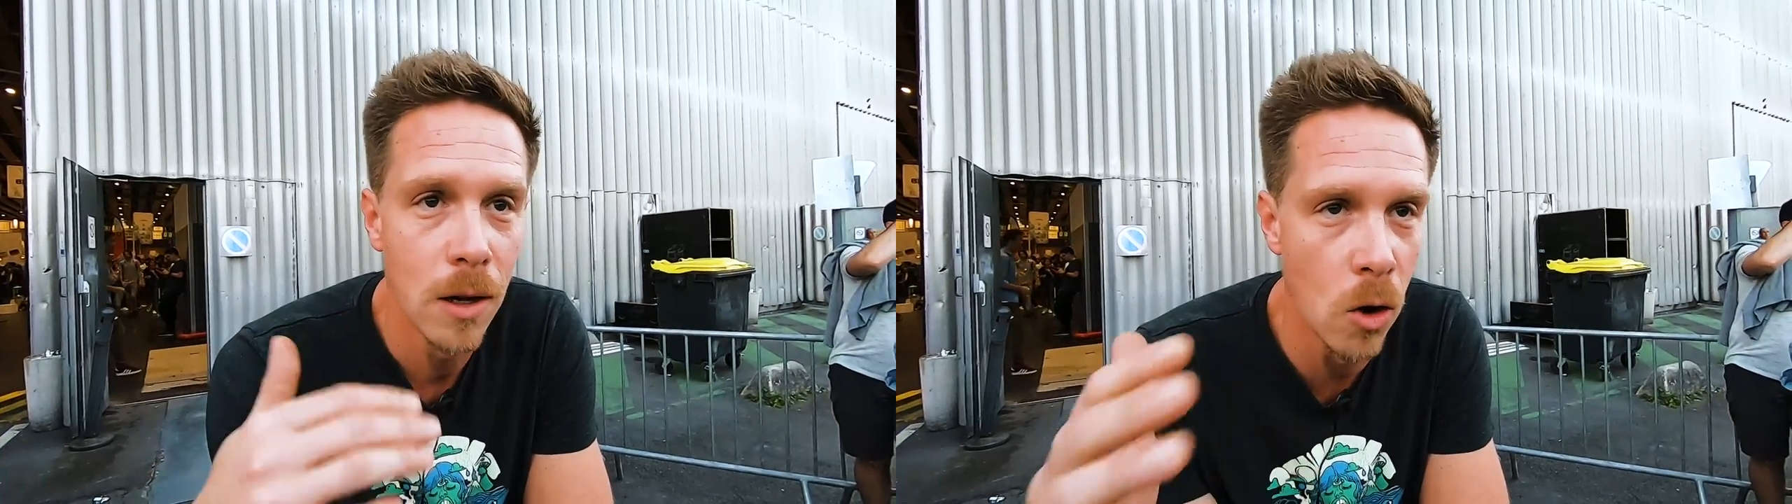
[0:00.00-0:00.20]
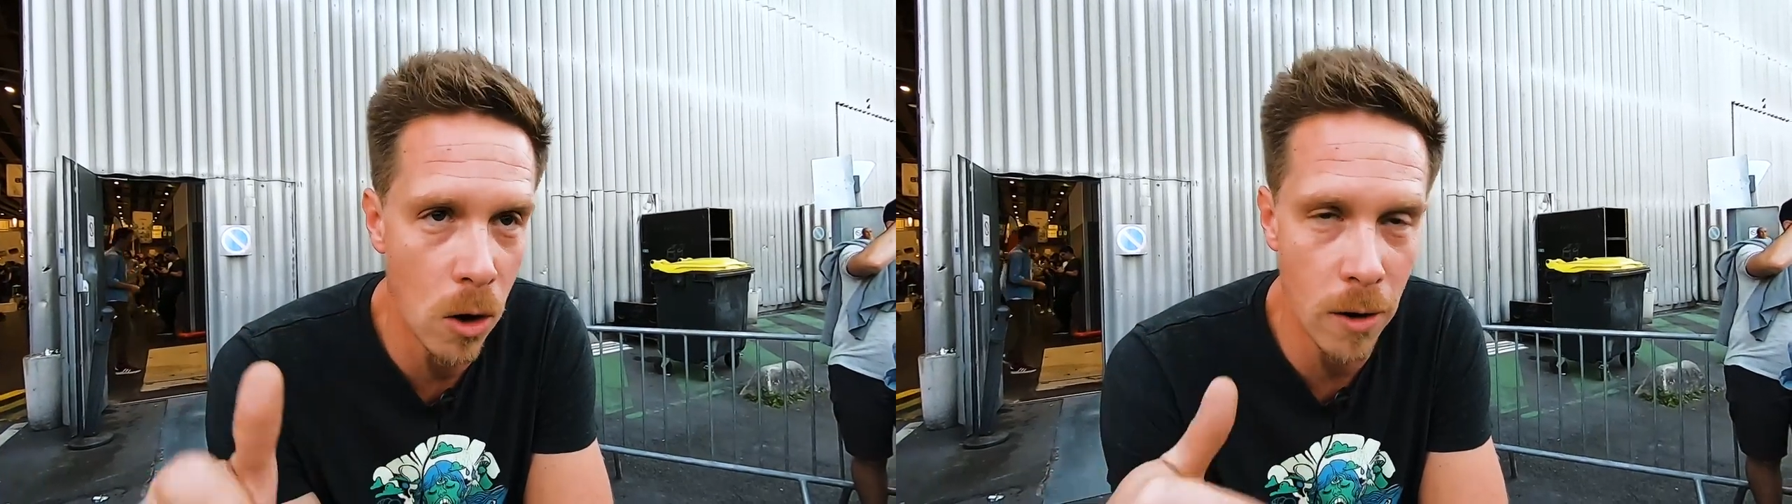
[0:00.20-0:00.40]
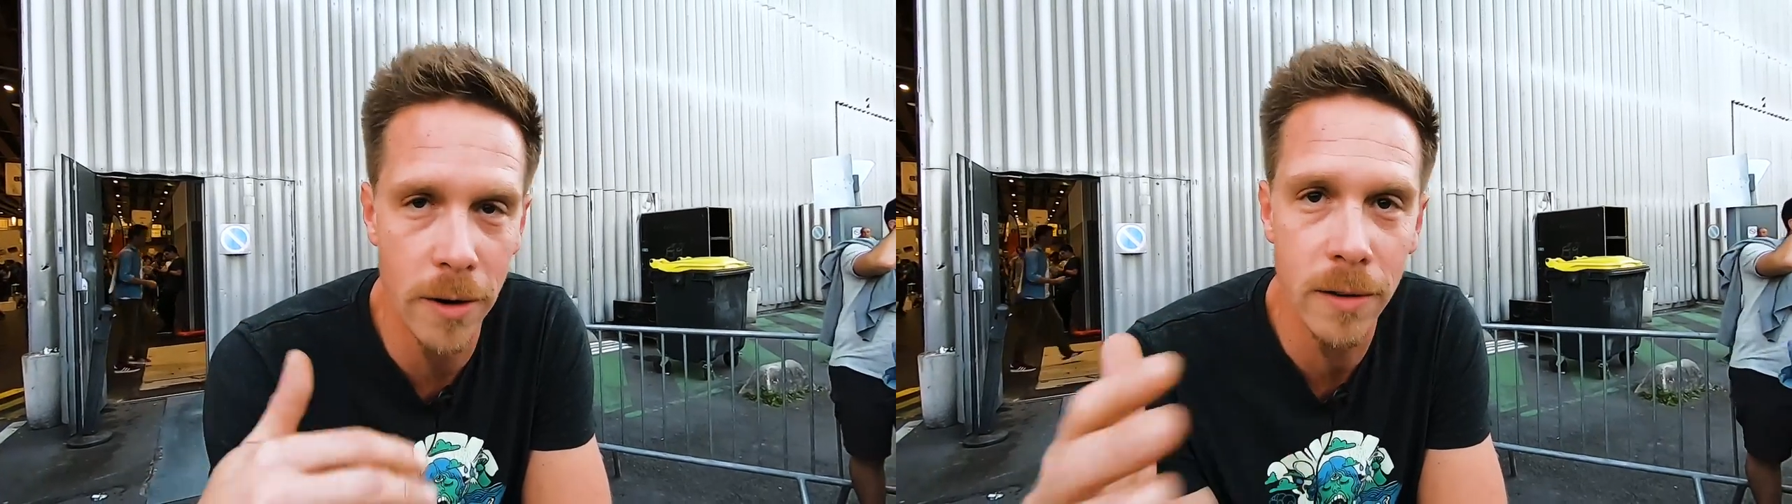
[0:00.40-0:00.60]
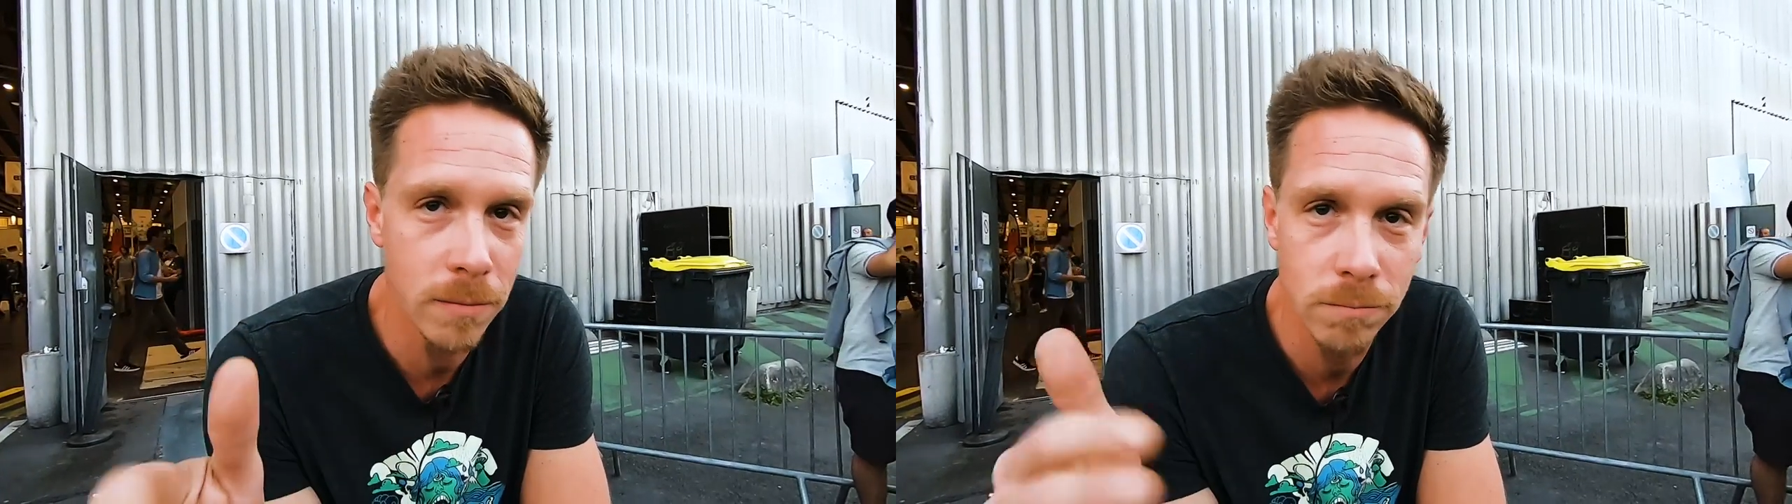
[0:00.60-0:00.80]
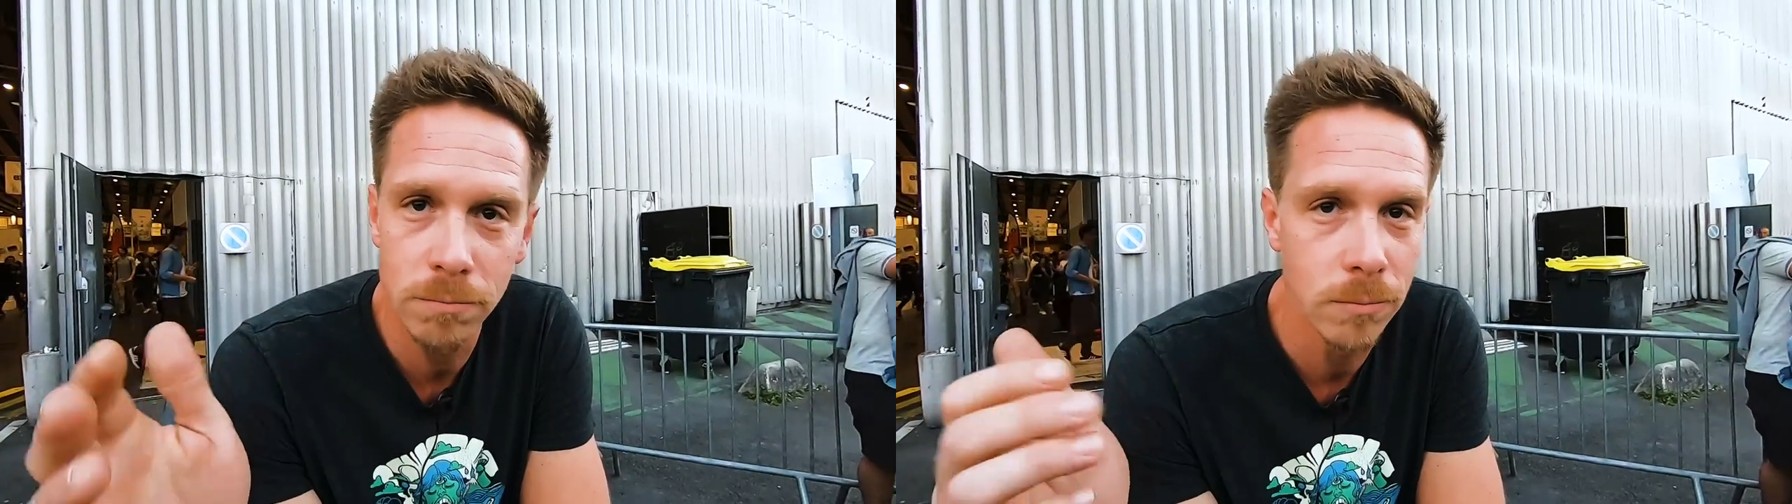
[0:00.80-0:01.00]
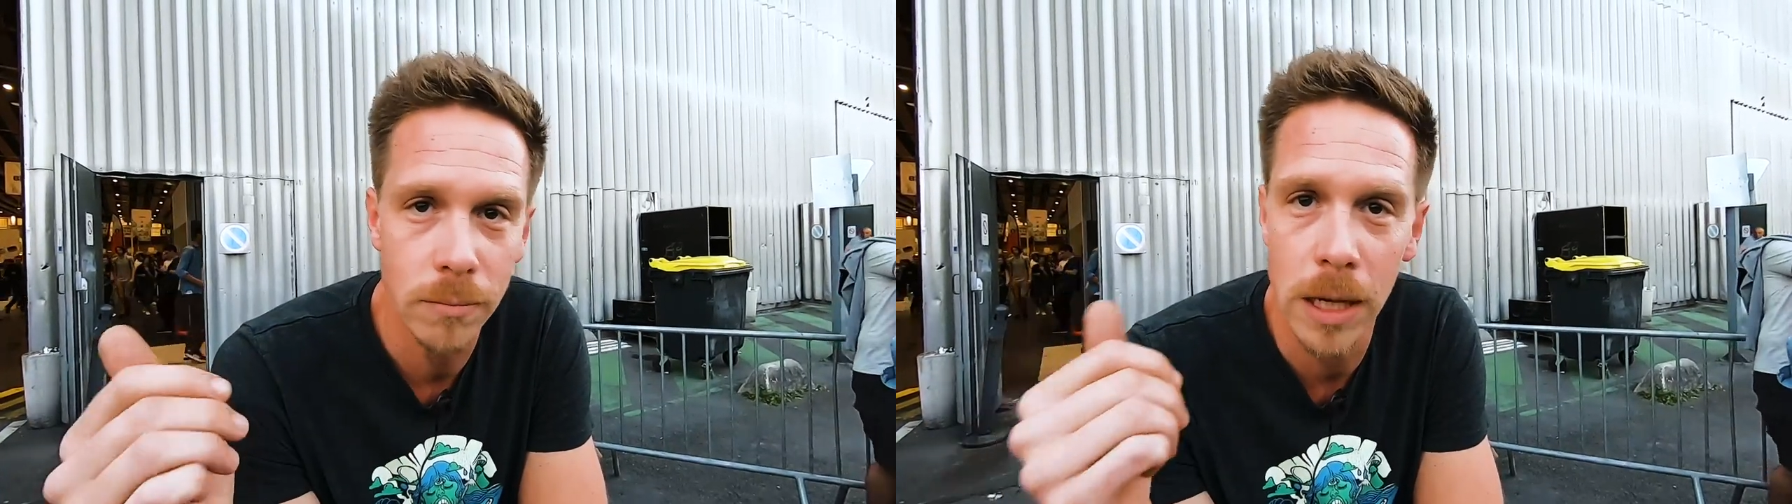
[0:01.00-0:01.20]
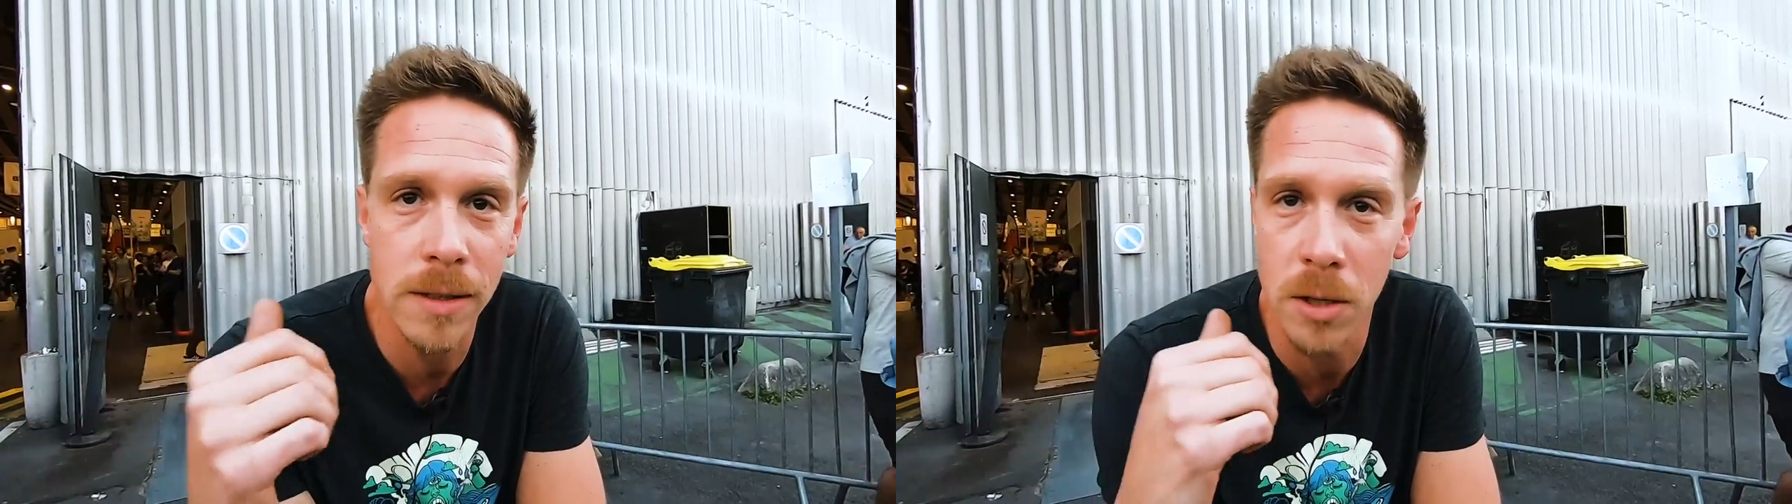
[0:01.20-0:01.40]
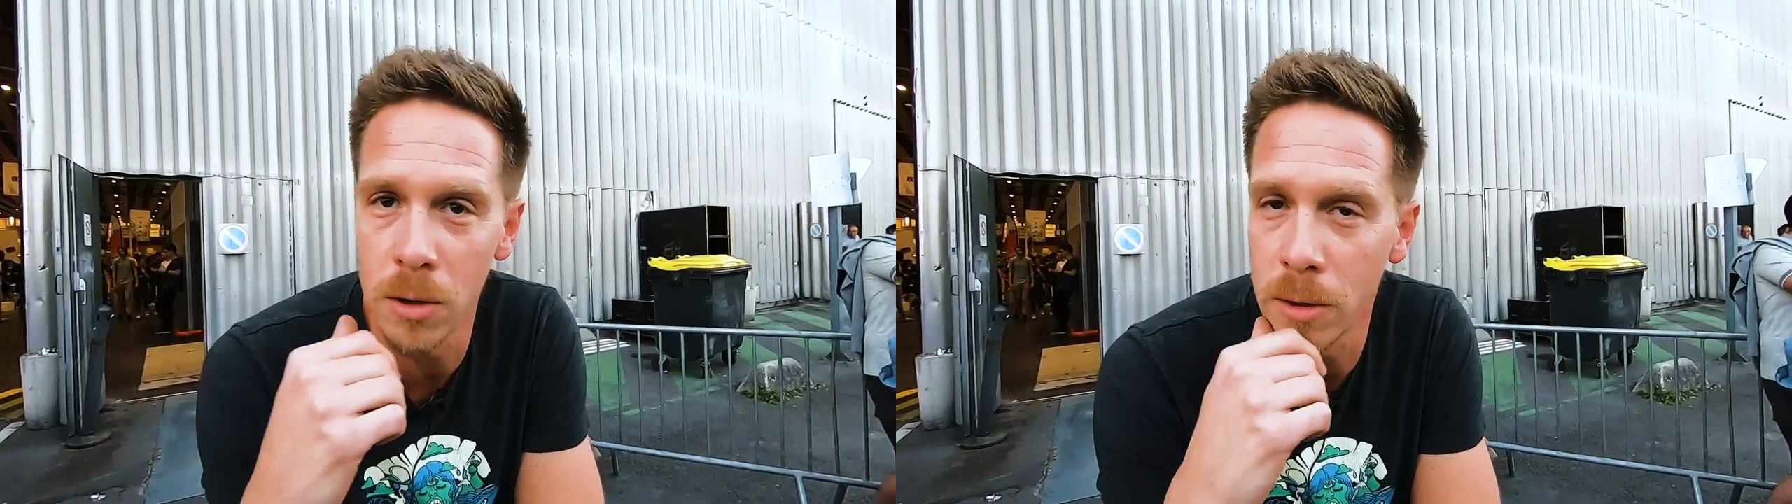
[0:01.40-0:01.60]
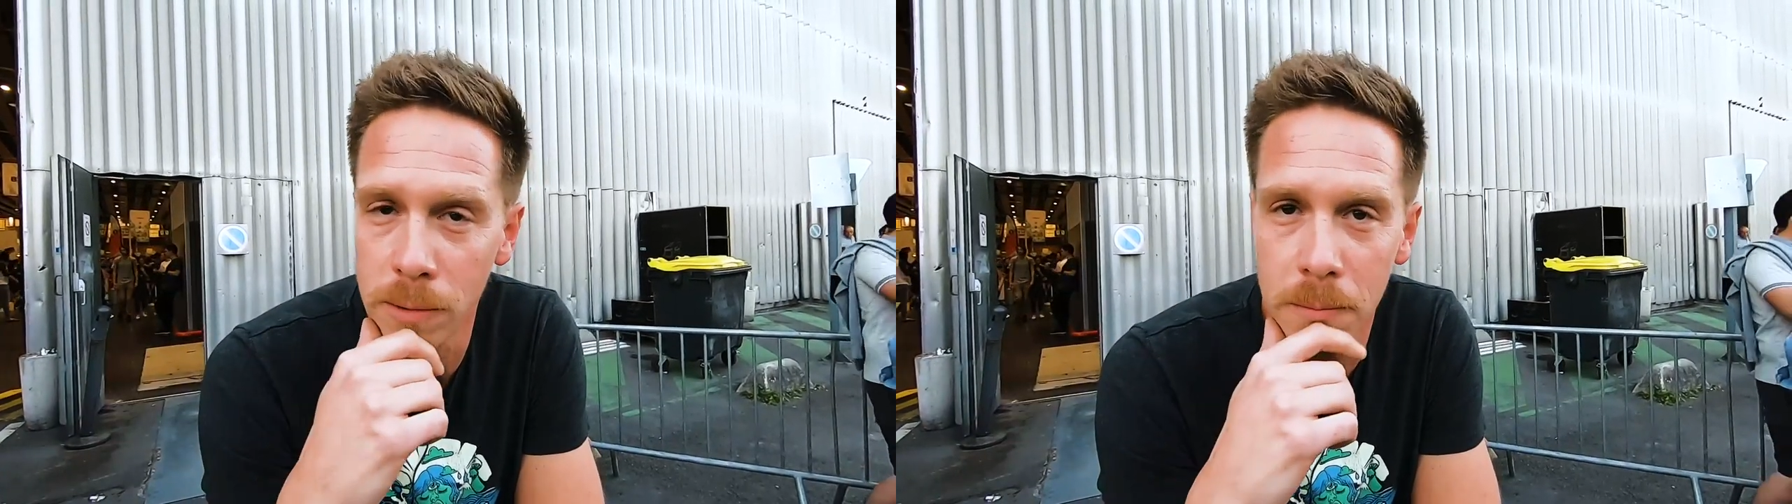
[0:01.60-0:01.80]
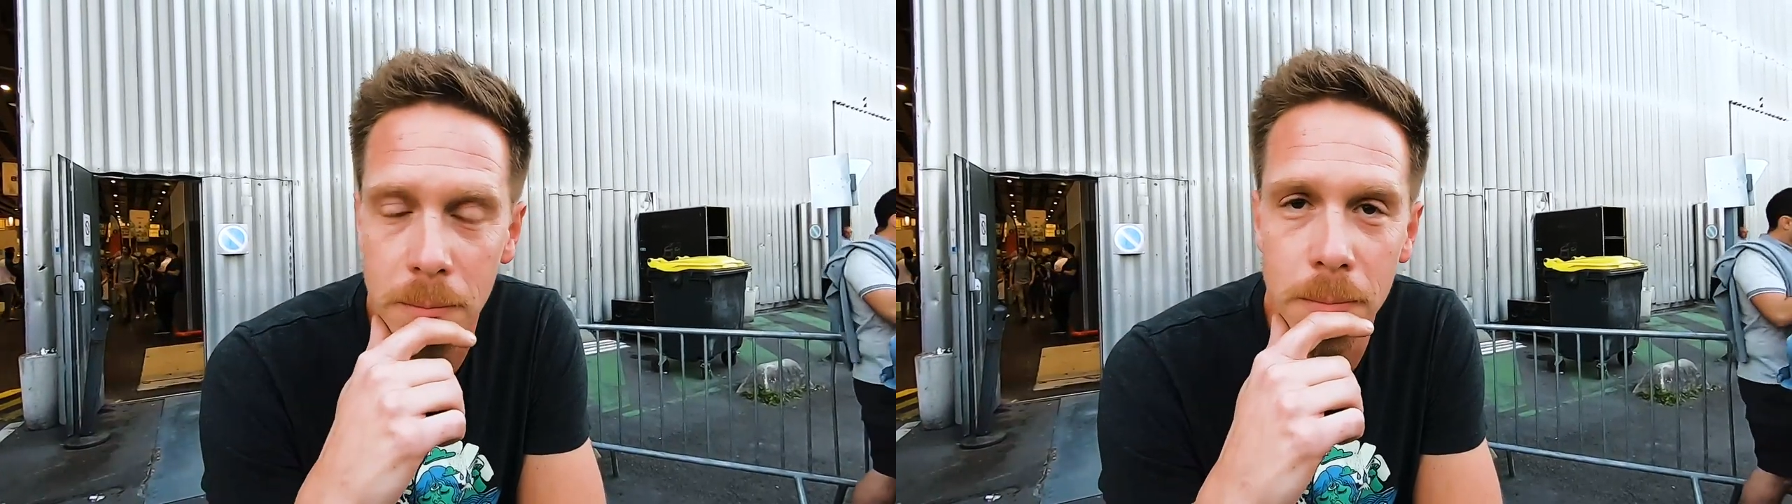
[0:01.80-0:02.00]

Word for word: go on and so on.